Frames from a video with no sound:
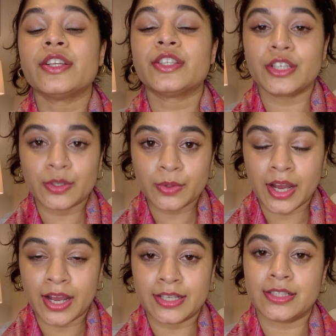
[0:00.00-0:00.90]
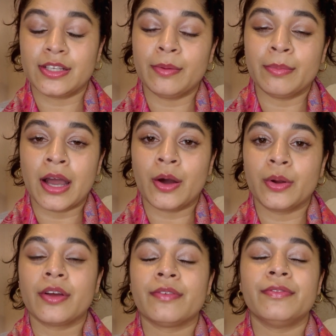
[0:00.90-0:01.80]
to you guys
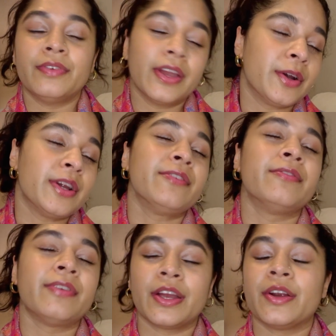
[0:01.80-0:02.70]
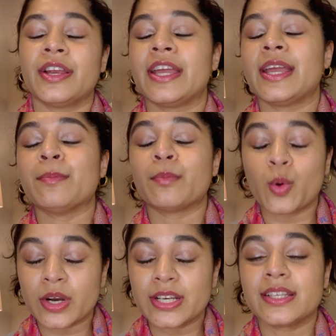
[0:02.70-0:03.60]
about a very, very
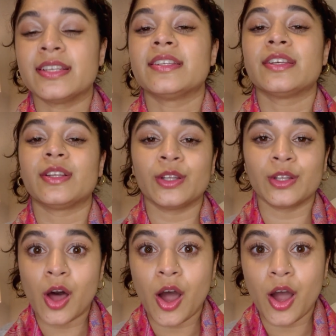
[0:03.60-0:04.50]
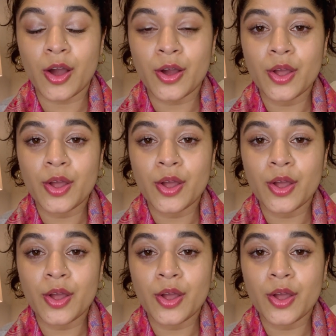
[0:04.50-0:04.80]
important law,